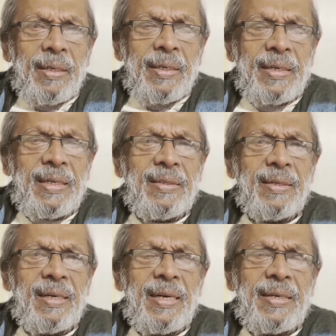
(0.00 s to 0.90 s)
It is
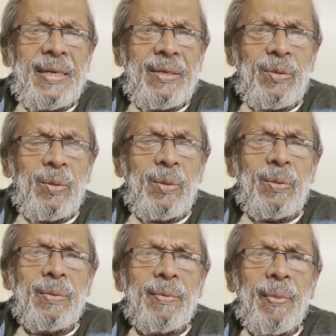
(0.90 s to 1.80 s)
related
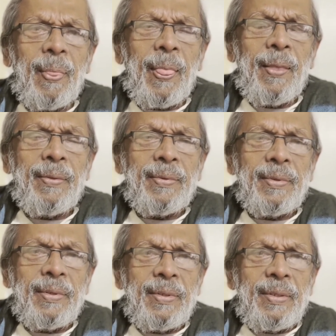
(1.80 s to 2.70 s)
to
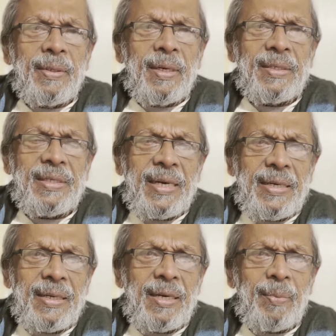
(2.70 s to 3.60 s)
a
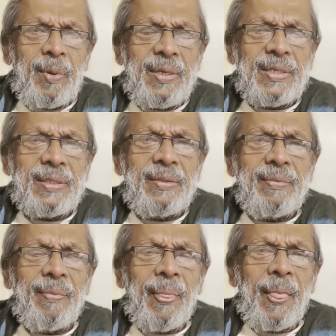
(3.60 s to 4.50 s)
gender
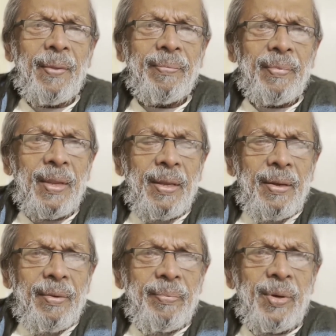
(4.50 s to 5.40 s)
abolition,
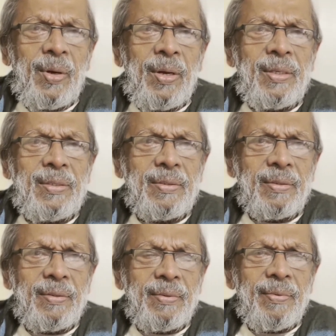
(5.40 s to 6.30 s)
because
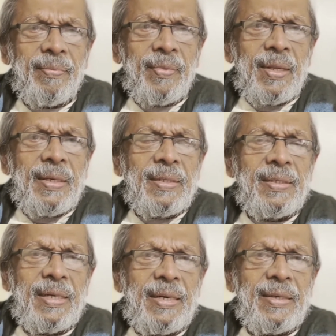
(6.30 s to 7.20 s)

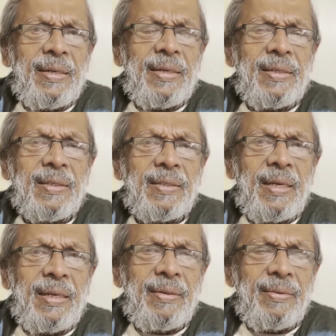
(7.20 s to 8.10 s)
gender is a
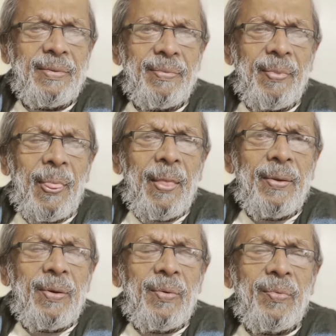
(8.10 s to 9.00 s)
thing
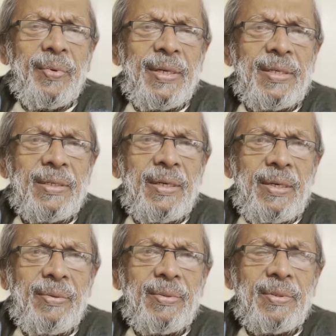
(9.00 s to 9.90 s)
which
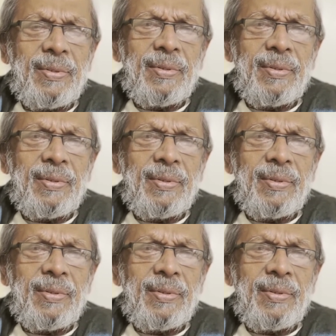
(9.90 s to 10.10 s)
gives